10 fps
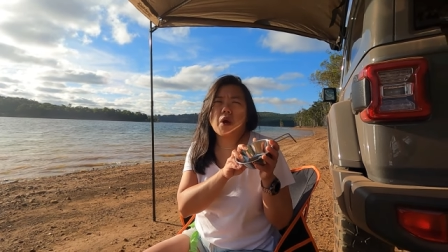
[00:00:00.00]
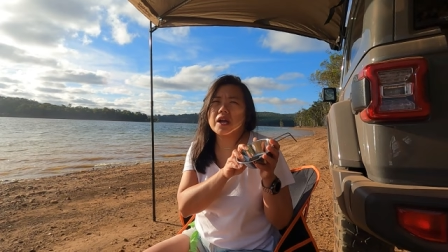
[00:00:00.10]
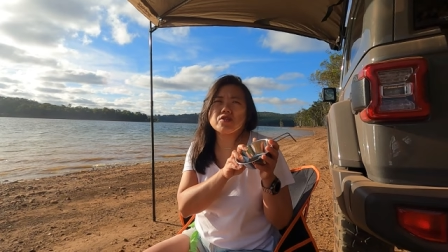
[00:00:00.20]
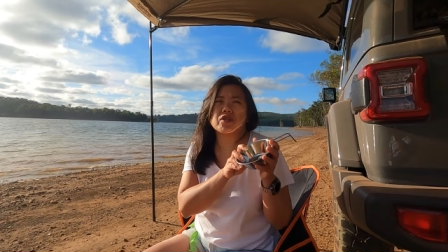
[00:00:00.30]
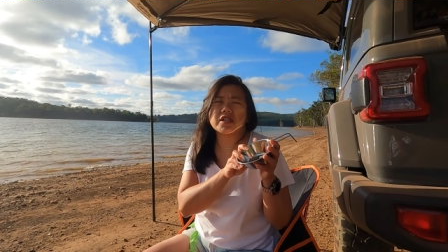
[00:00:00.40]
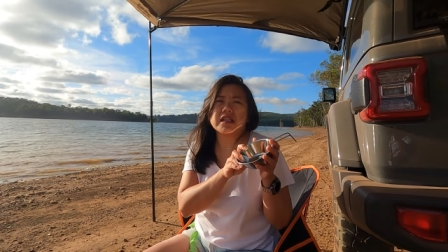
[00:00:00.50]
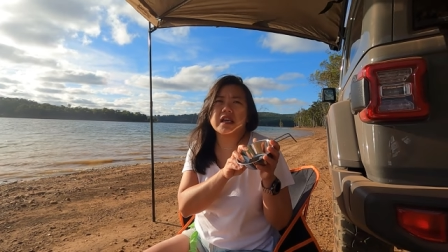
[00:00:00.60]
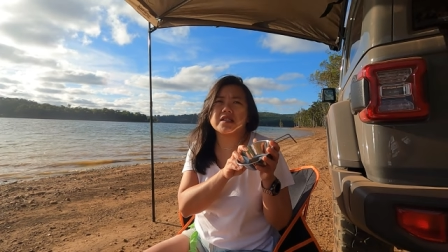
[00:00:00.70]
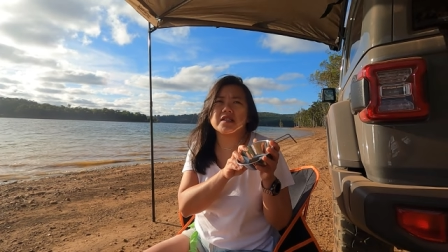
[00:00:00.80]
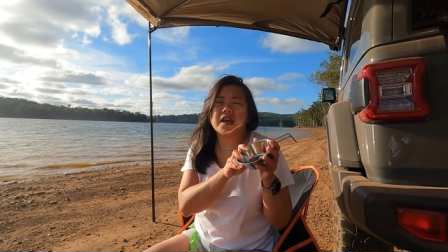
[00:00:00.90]
100
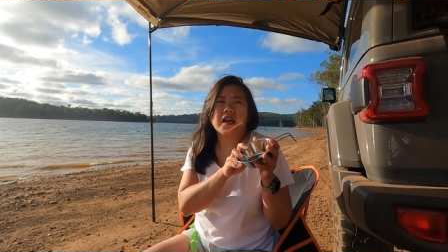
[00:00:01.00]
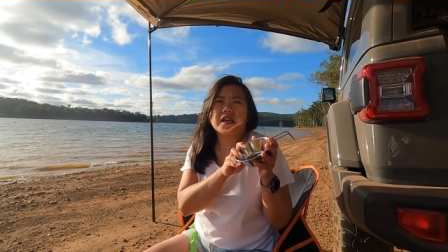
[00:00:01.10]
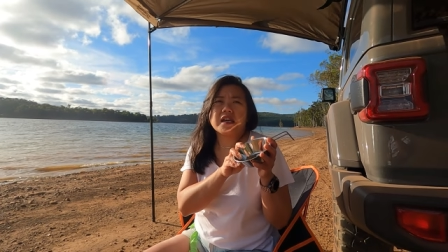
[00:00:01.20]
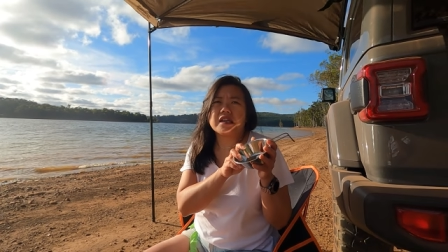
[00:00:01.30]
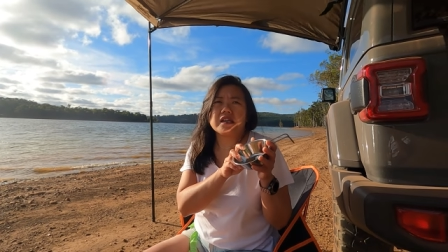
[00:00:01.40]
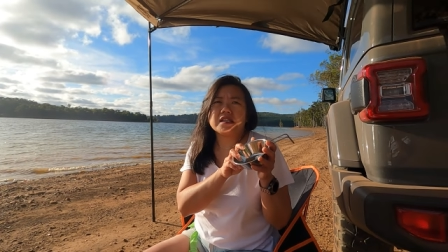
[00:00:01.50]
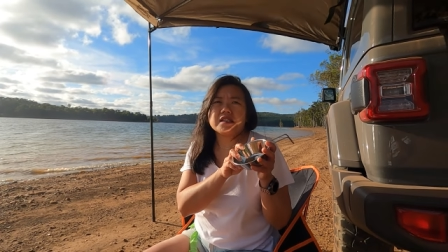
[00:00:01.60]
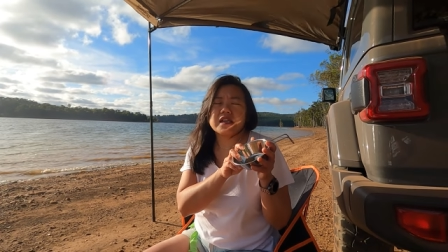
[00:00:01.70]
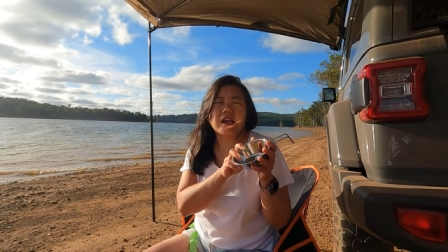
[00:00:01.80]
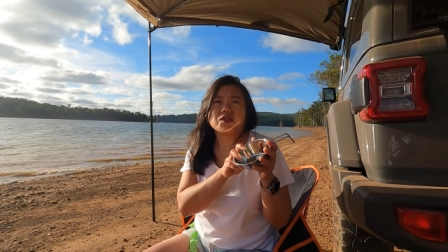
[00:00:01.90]
yen in
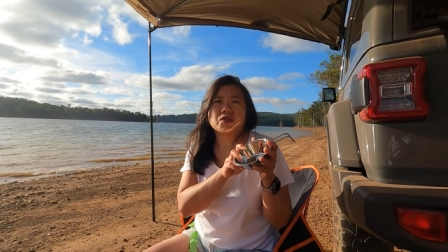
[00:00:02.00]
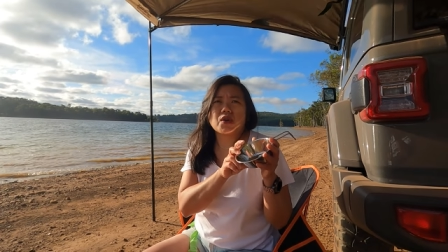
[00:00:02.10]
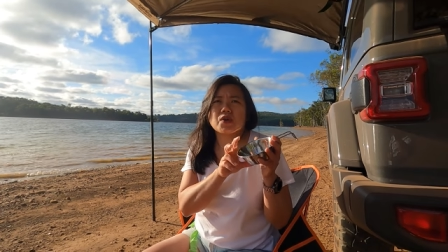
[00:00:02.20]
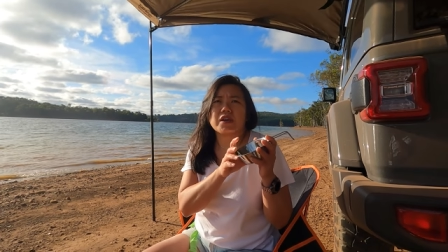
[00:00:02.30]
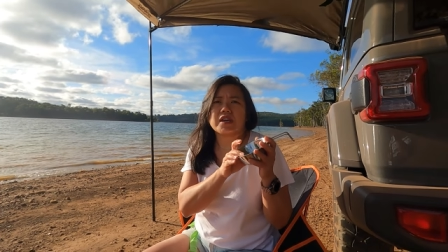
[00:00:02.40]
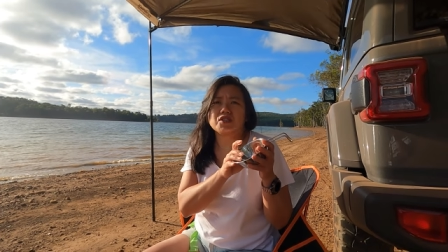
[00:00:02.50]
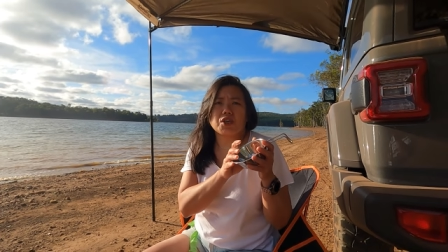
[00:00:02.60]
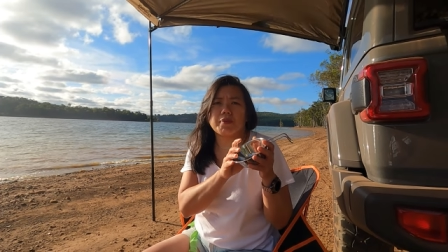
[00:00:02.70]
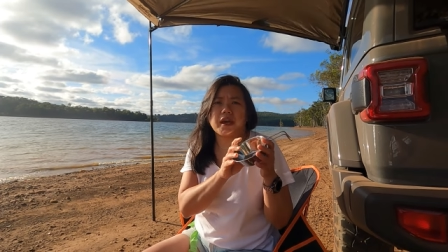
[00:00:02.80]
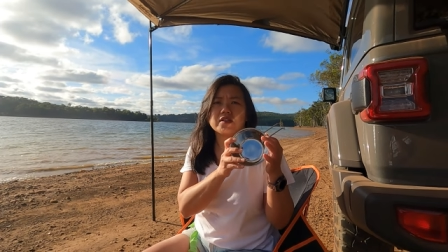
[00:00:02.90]
Daiso in
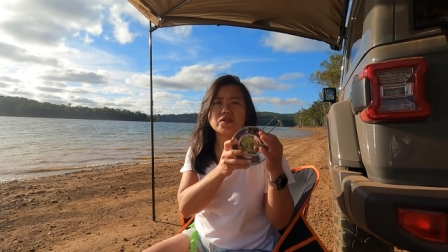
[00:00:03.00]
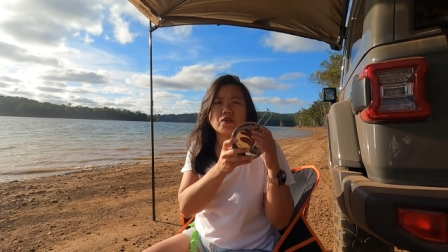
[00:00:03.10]
Japan.